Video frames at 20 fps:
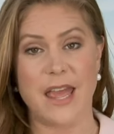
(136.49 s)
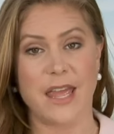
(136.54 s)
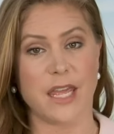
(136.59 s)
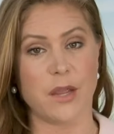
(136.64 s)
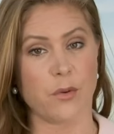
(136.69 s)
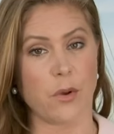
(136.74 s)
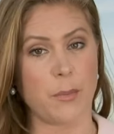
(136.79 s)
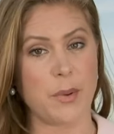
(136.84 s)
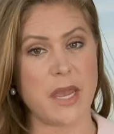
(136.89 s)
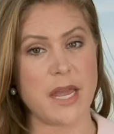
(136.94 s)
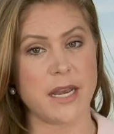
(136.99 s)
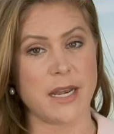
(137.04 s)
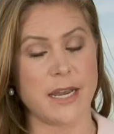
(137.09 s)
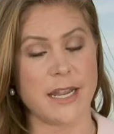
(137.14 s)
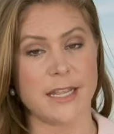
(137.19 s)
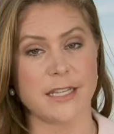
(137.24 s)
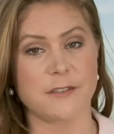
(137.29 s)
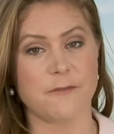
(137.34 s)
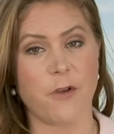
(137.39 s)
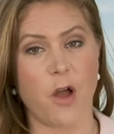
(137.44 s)
He repeated
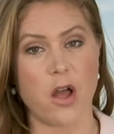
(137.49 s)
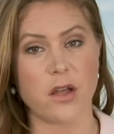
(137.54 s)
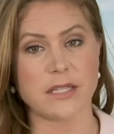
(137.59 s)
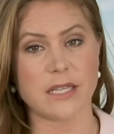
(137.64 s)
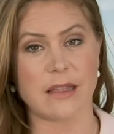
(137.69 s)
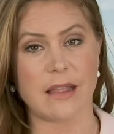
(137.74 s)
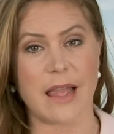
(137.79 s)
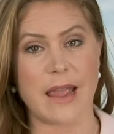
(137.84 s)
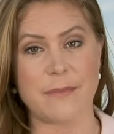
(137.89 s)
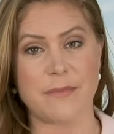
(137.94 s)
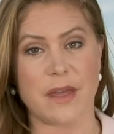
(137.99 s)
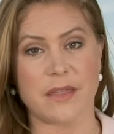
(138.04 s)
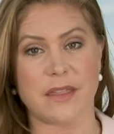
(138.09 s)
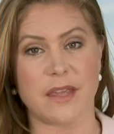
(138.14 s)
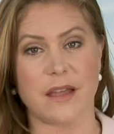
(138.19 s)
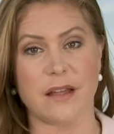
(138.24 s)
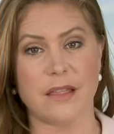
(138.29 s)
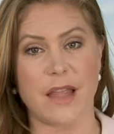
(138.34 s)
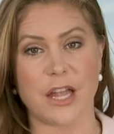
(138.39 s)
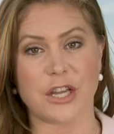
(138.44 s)
his false claim that
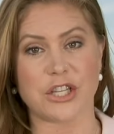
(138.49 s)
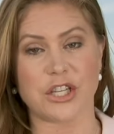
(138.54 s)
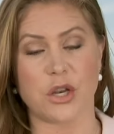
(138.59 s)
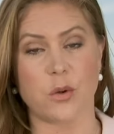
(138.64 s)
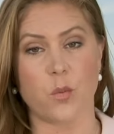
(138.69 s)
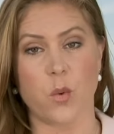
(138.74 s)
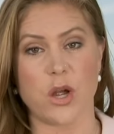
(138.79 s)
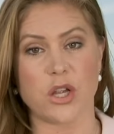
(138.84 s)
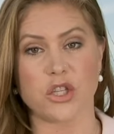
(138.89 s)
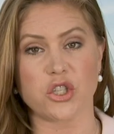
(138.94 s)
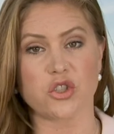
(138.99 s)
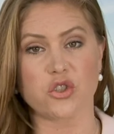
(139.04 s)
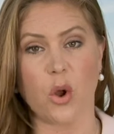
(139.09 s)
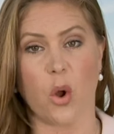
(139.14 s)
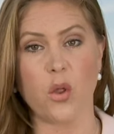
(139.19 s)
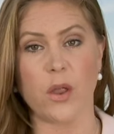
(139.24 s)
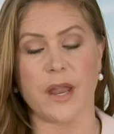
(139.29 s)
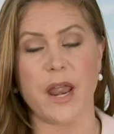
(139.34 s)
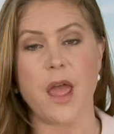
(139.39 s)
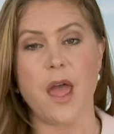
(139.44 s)
the election was
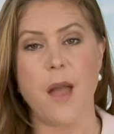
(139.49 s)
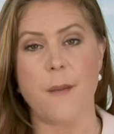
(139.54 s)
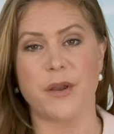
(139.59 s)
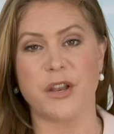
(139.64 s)
stolen,